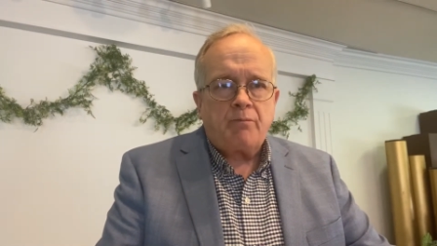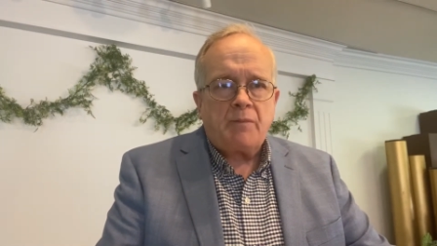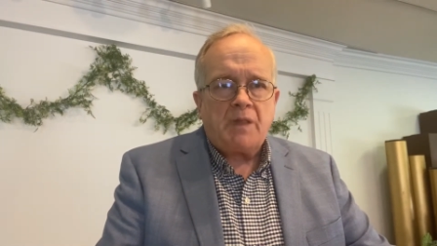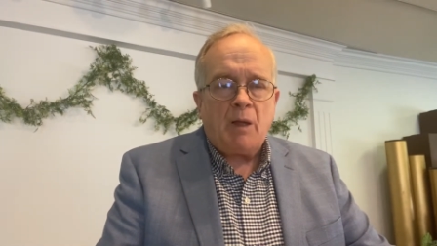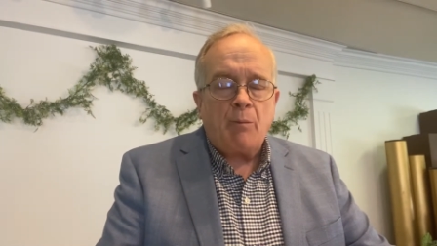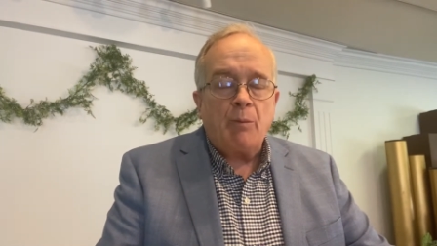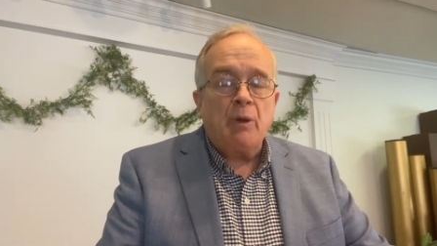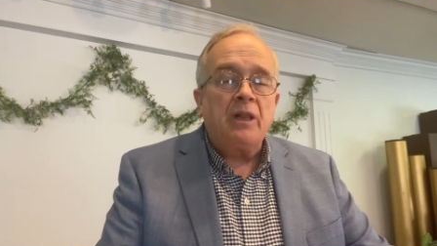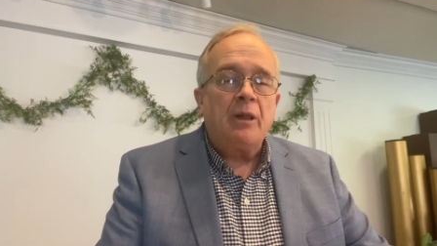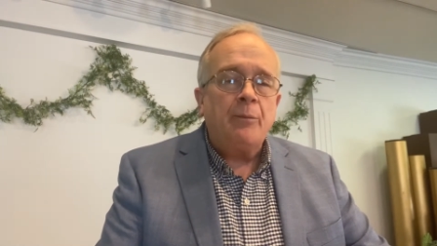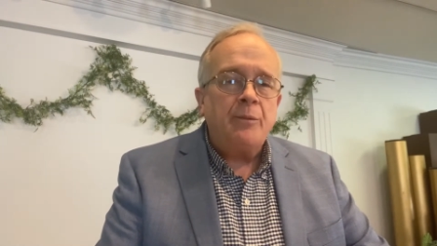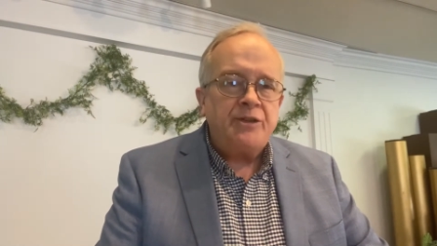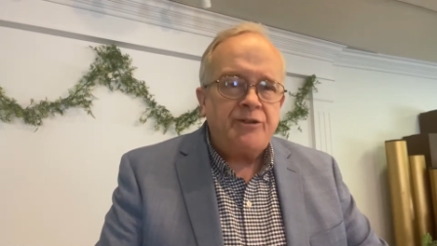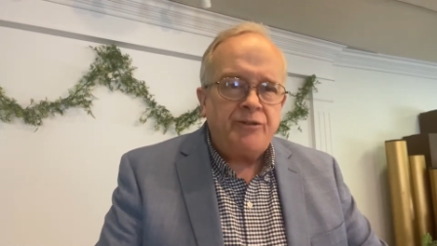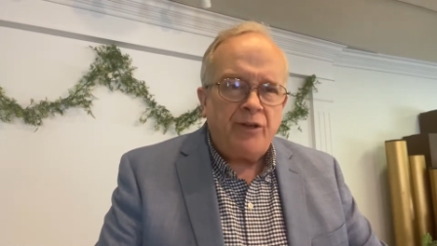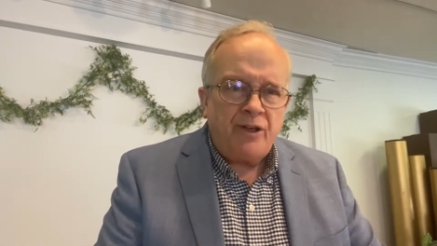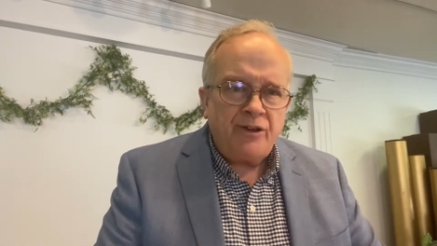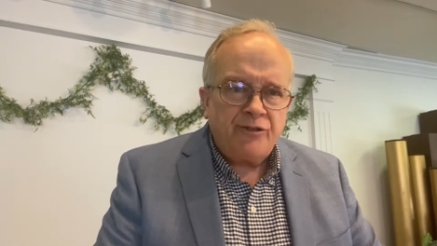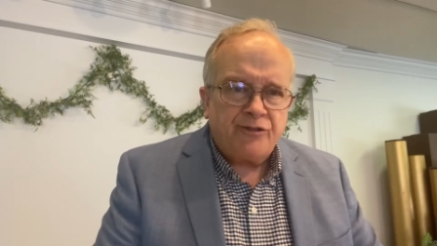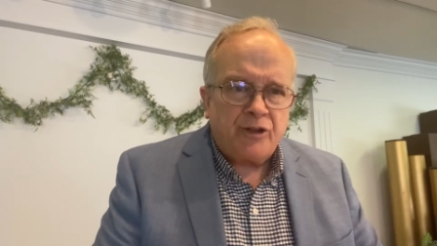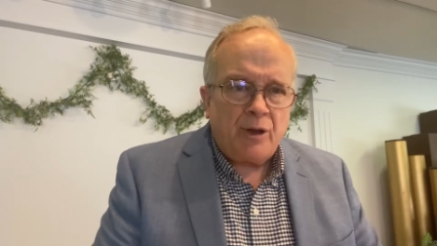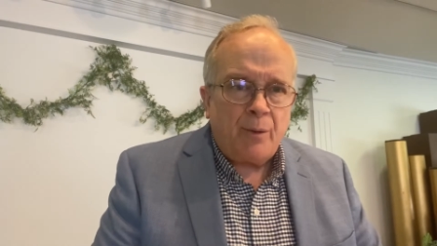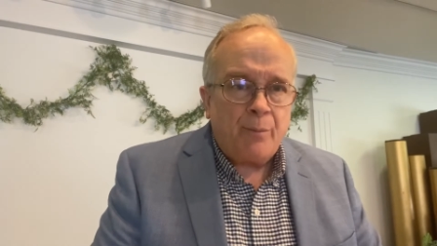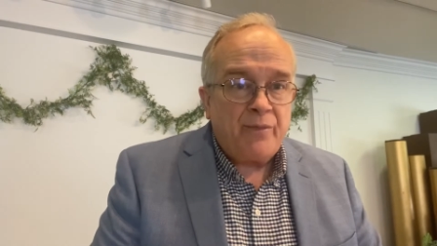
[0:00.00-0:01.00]
But let me tell you
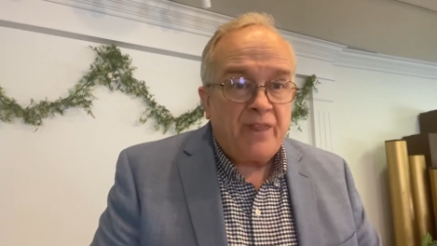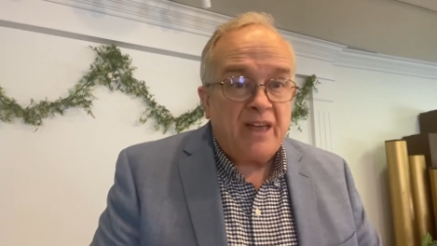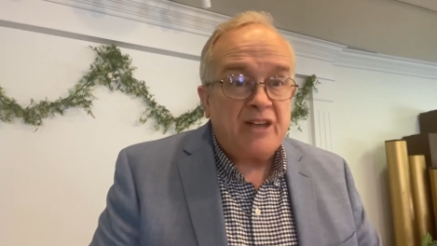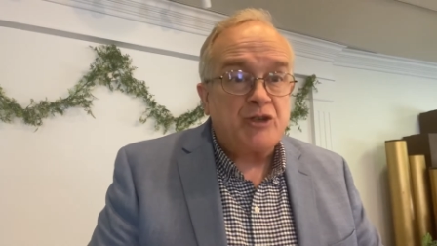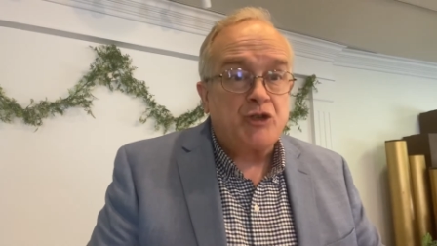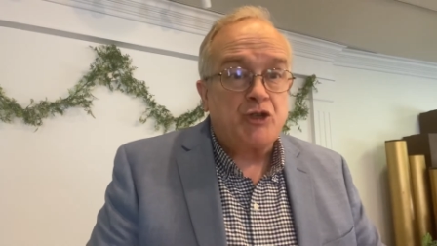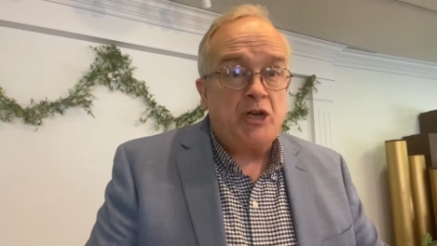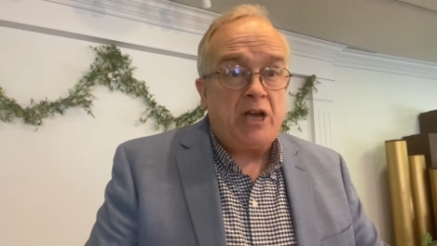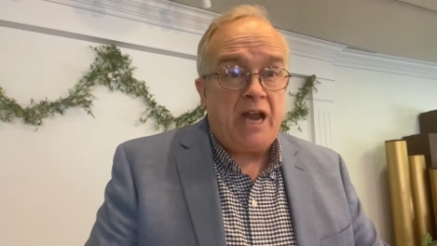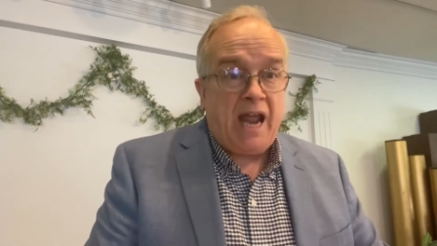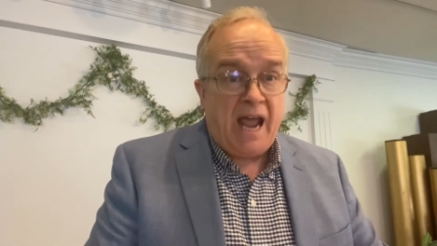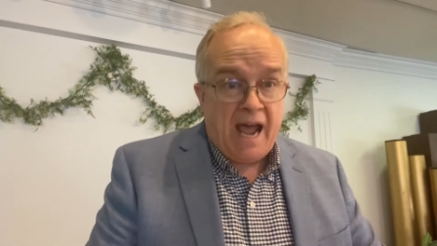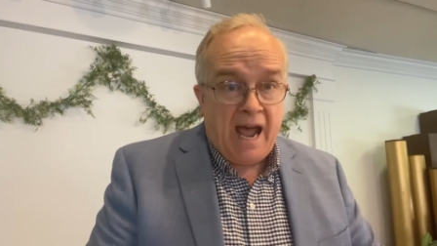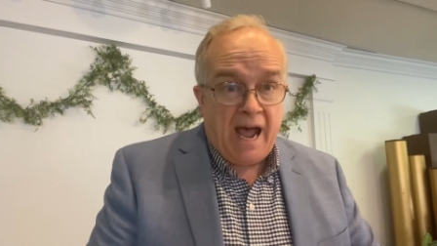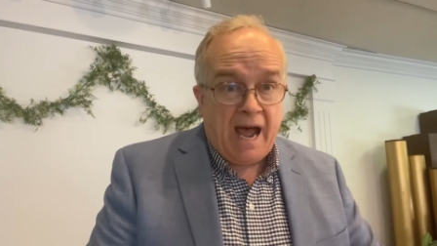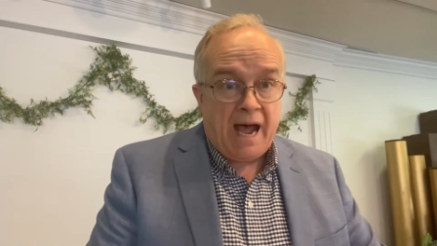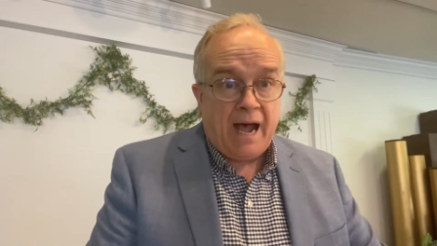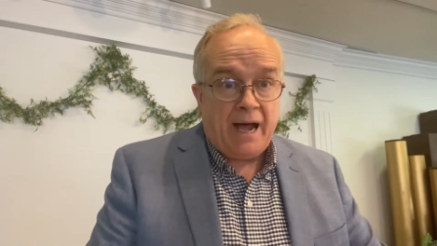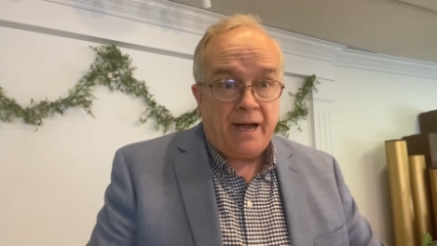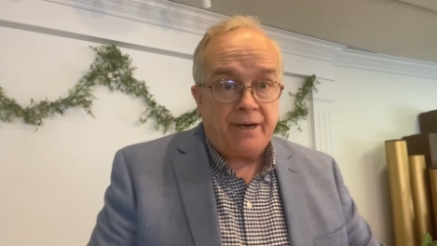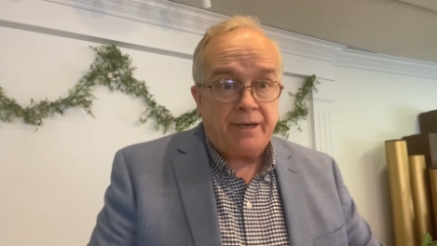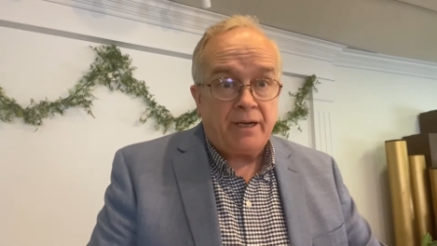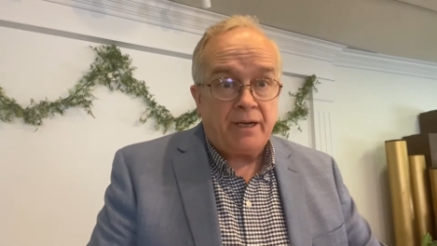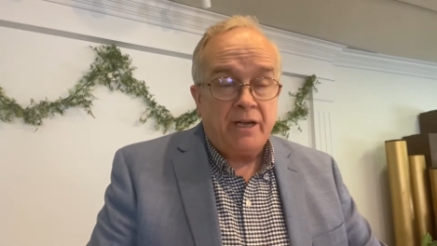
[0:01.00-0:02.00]
something that she
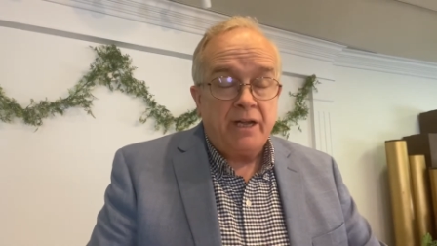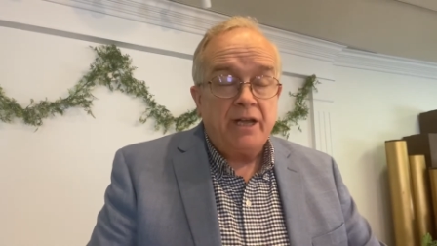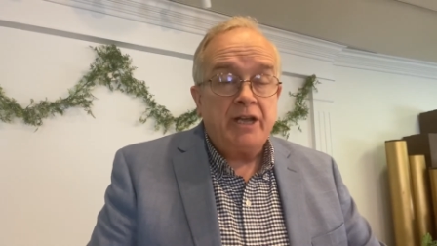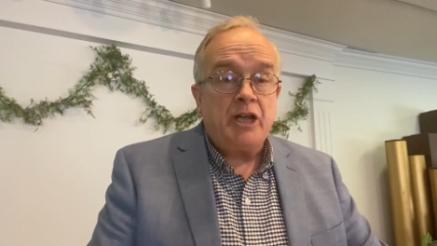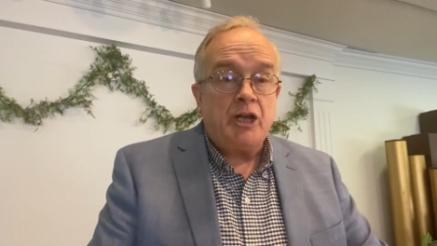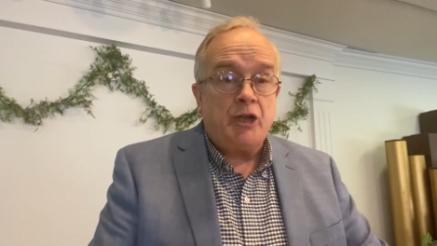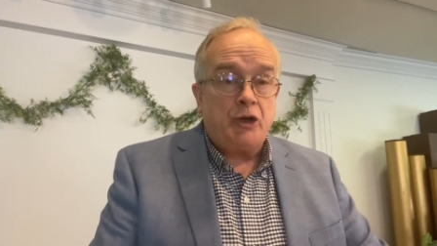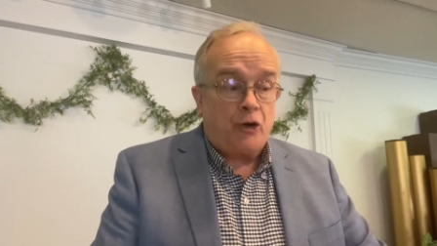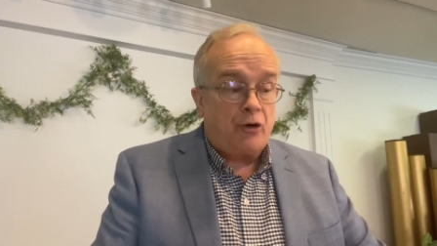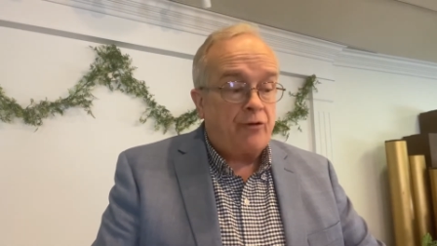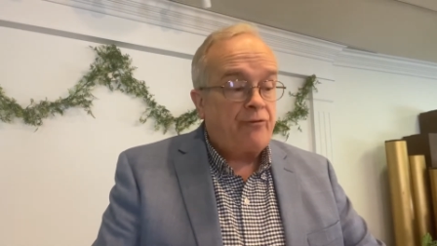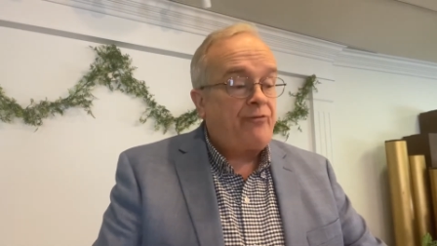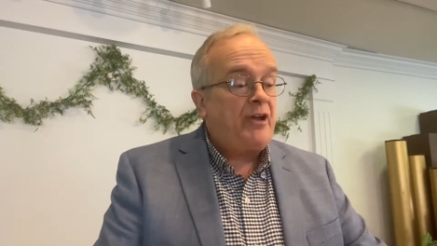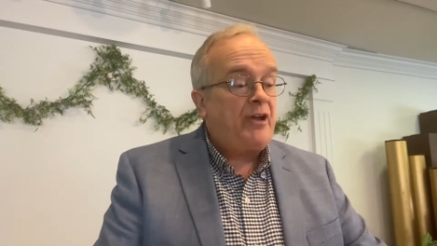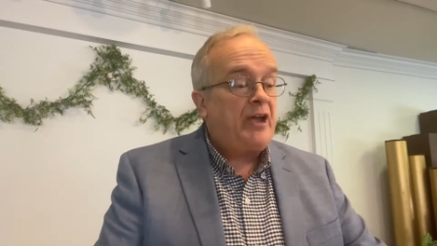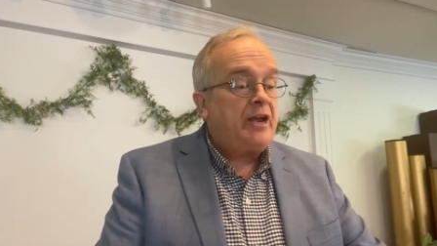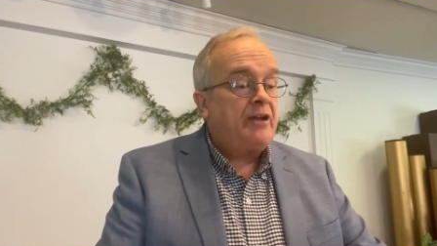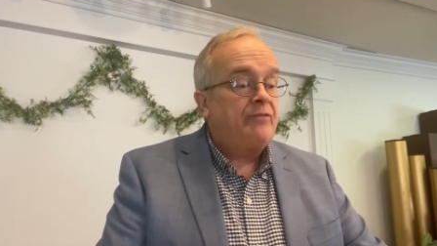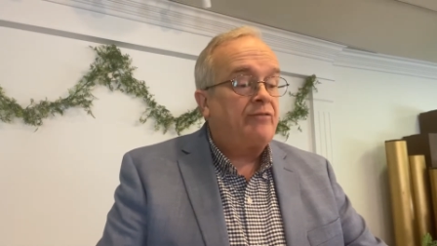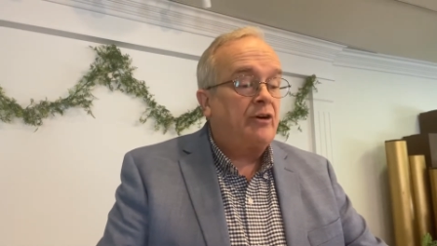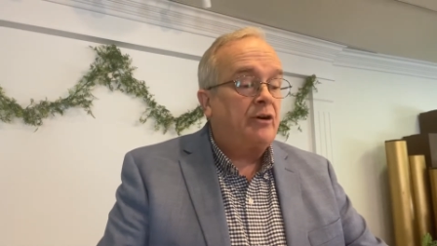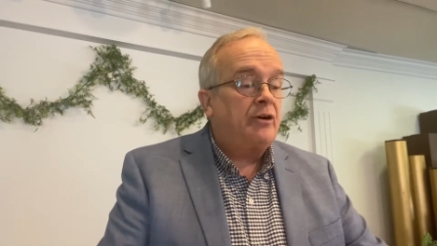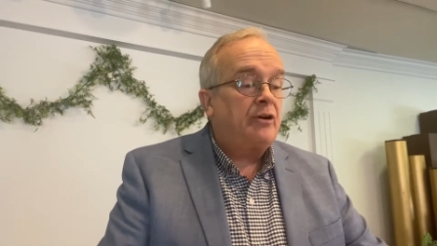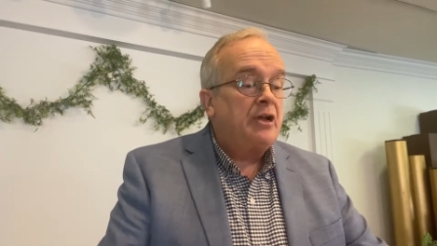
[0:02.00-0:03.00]
had in her
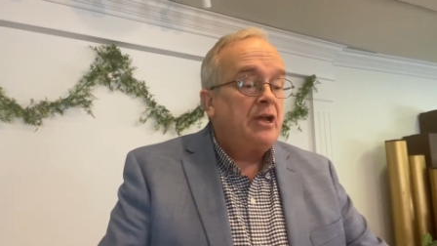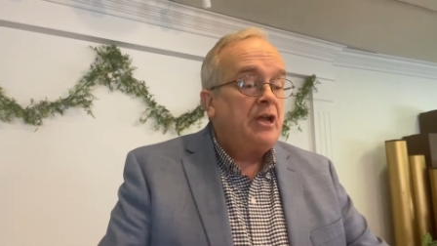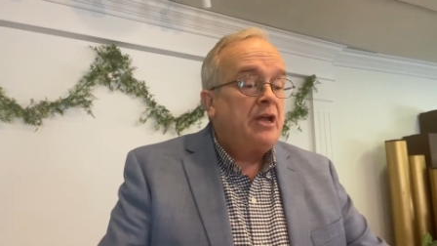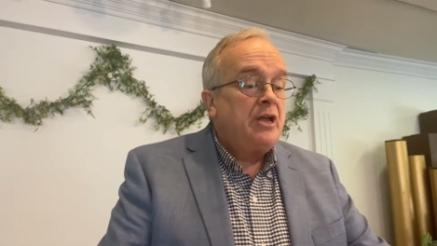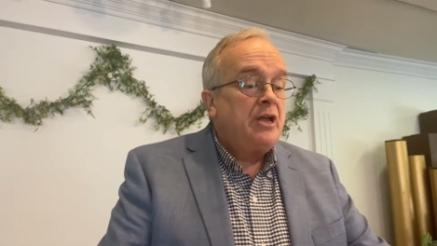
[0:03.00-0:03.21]
favor.